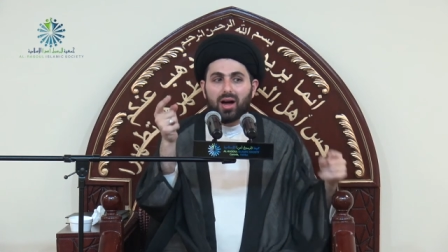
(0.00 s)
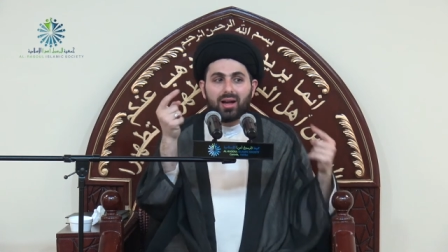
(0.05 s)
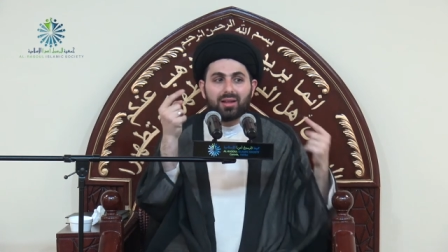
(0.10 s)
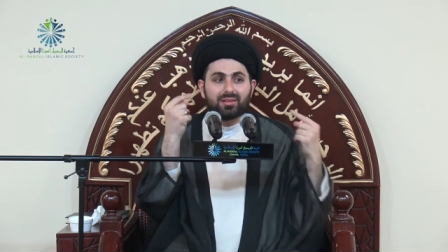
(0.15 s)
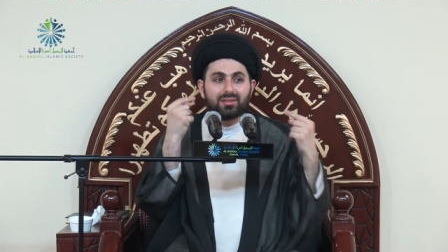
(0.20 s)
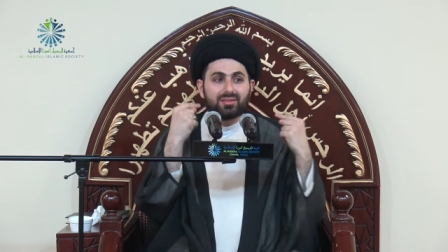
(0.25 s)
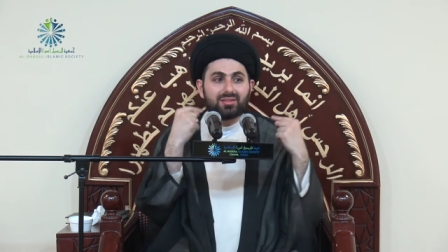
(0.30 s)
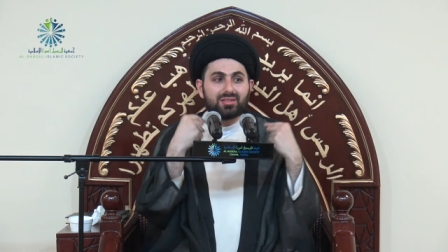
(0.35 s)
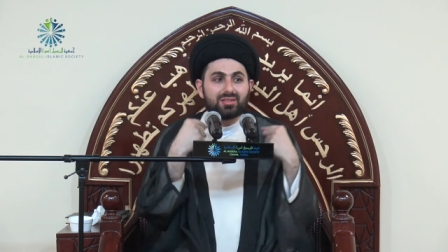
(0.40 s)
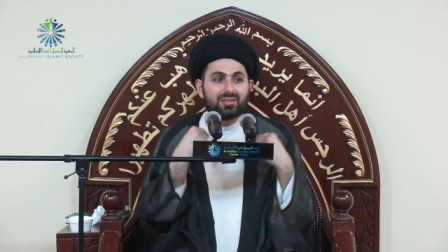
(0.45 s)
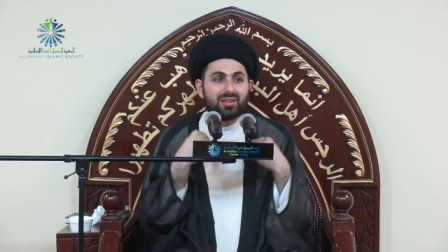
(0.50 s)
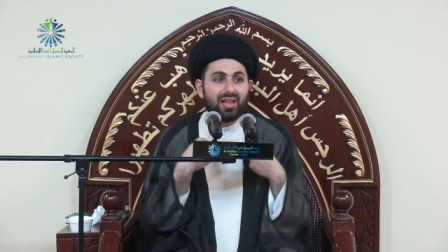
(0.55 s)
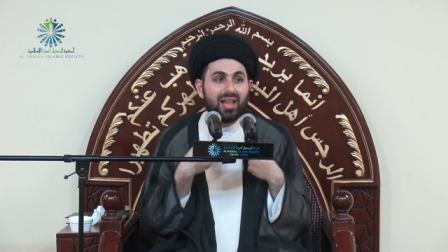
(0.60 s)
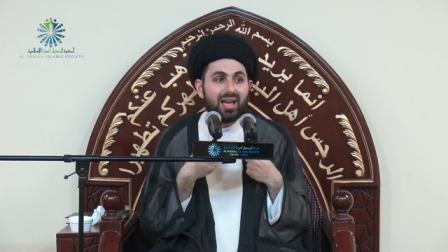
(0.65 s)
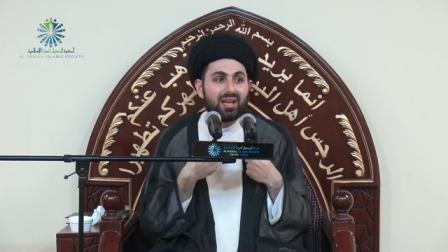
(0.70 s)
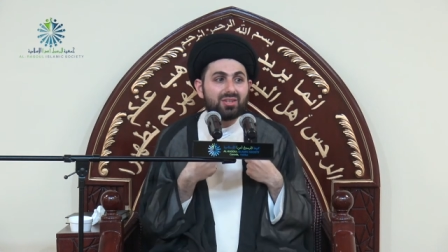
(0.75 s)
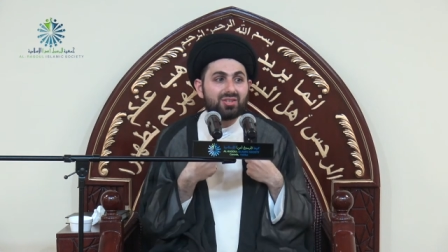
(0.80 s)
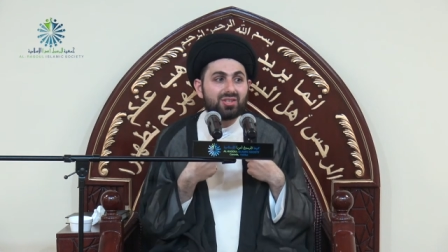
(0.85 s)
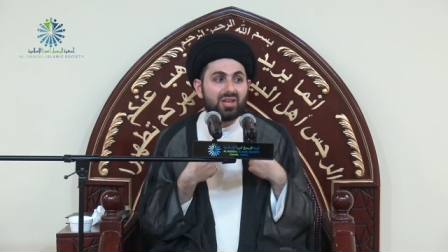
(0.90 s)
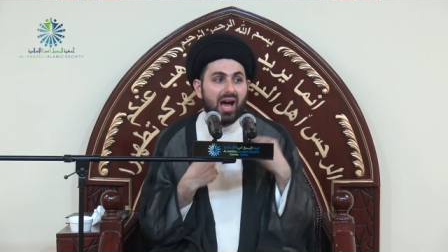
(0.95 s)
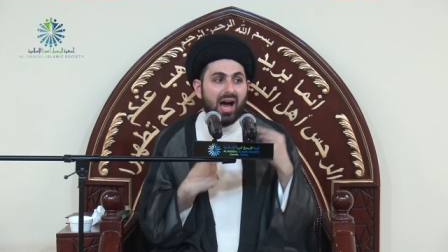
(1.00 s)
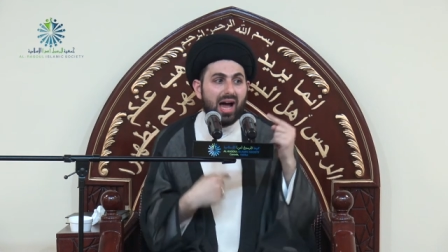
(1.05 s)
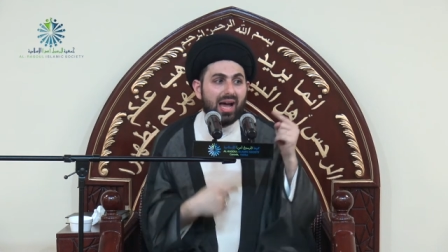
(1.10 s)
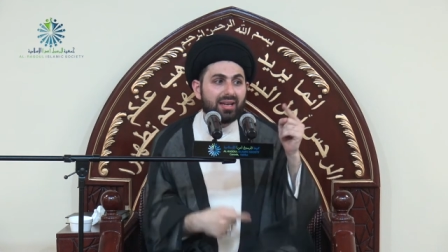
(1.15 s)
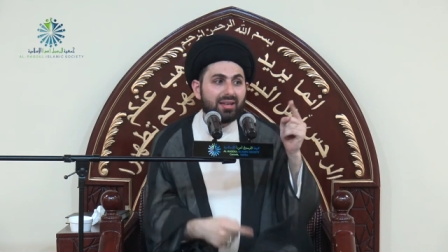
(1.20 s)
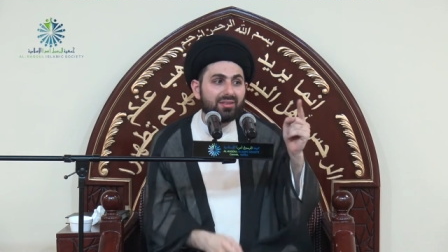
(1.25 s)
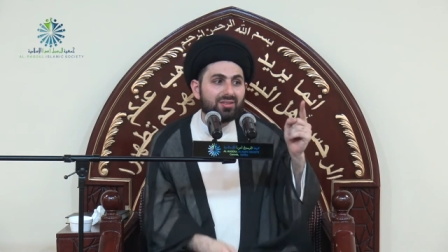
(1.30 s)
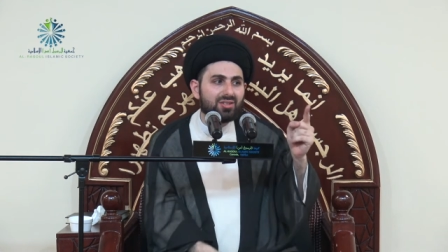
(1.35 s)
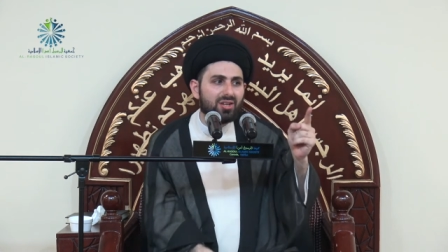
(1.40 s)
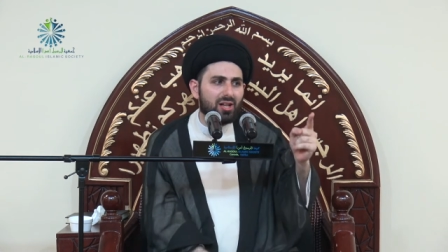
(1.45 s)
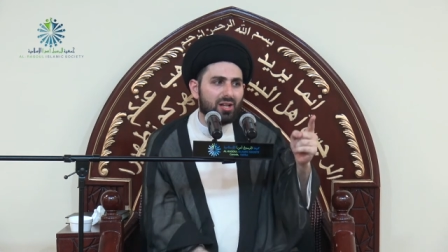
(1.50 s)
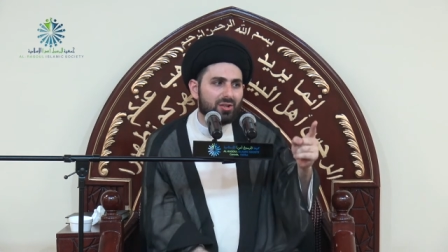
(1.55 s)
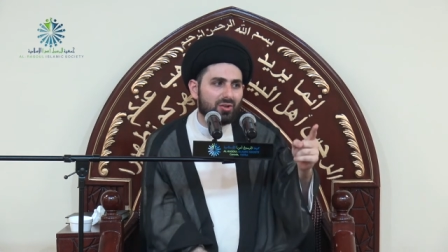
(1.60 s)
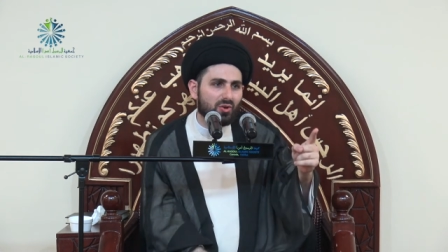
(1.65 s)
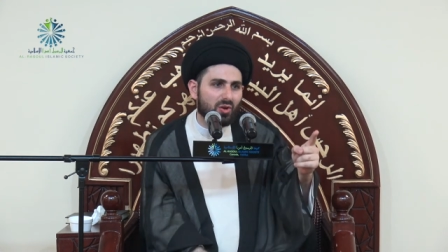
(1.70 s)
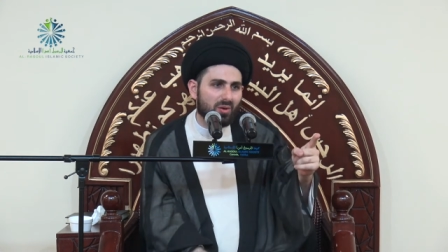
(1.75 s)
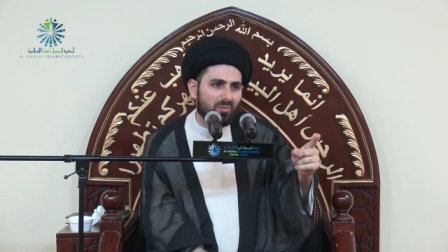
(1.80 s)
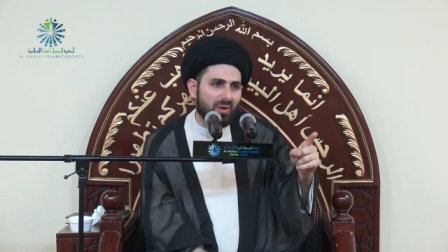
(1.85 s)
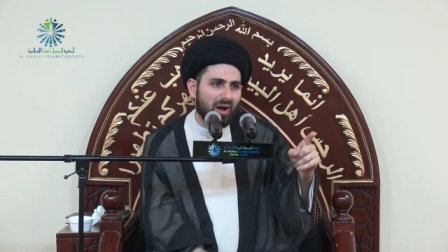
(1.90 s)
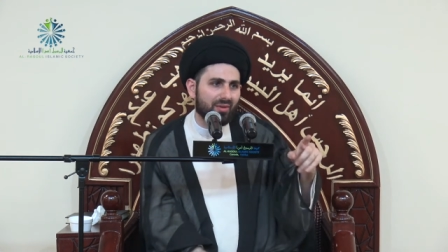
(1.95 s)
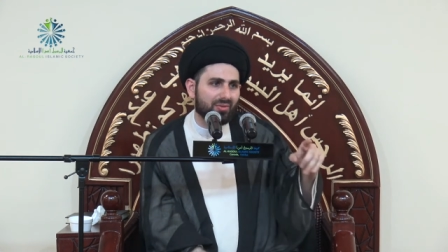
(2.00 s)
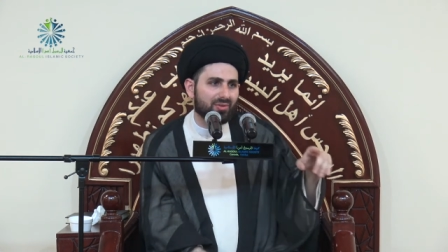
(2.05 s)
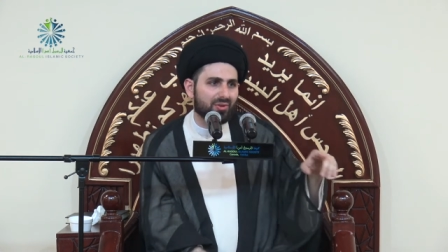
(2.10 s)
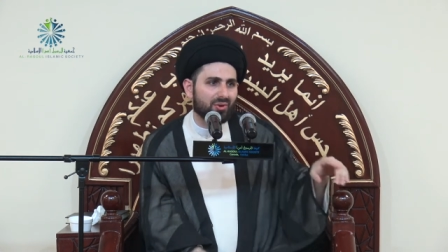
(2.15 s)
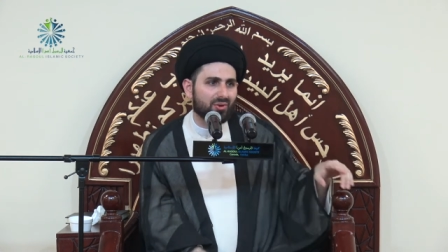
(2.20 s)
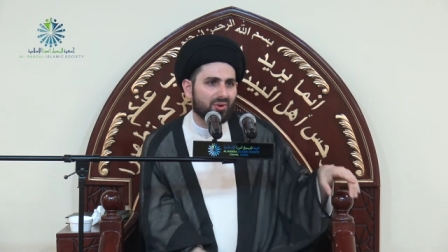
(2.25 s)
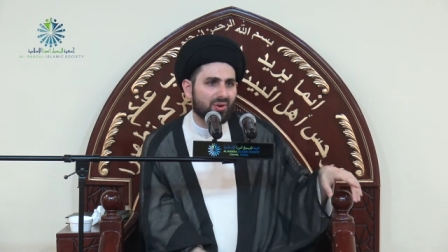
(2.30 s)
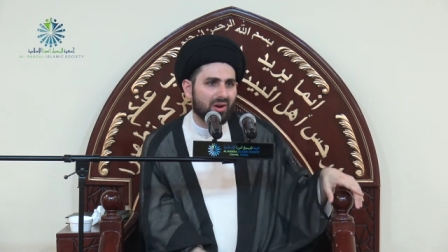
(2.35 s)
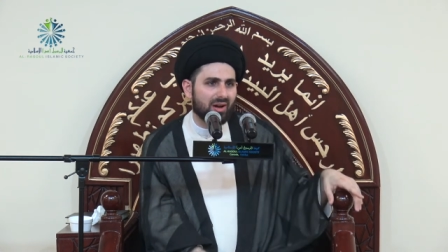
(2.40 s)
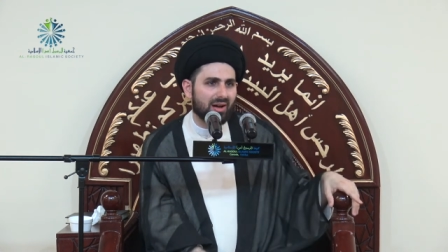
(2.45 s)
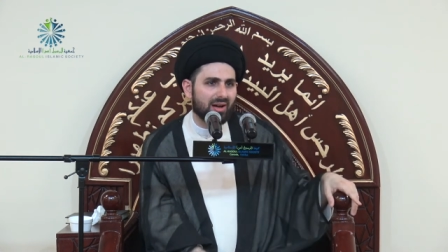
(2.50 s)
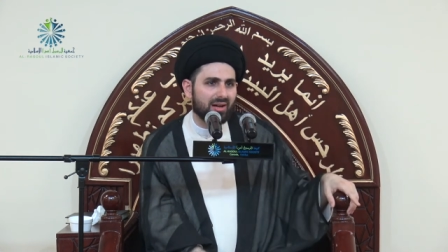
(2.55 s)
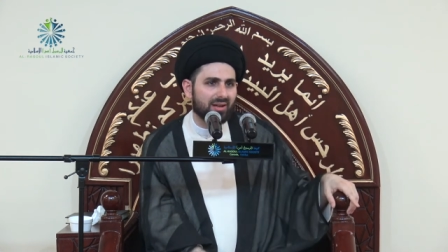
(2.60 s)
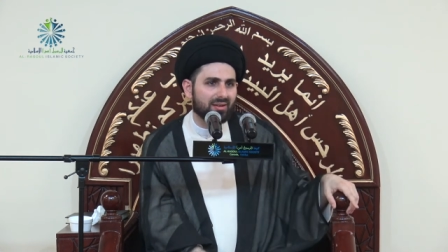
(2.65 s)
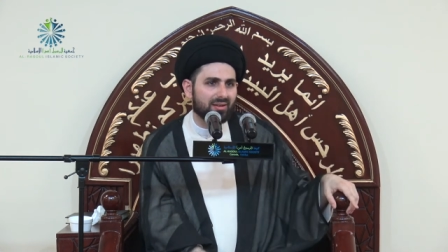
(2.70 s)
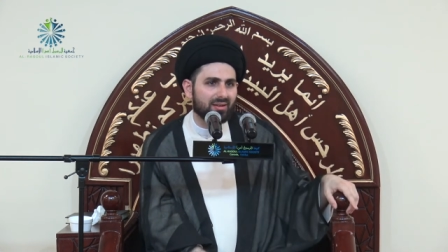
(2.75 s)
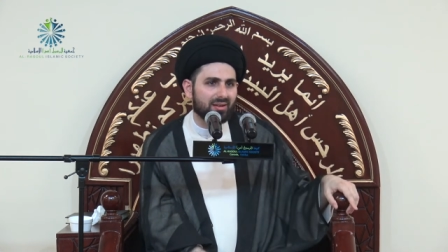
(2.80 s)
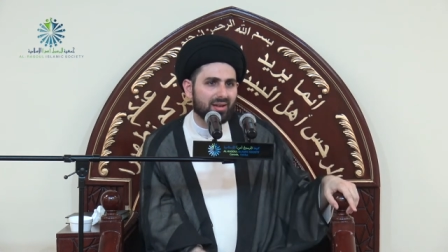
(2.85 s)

unless I tell you about the Quran.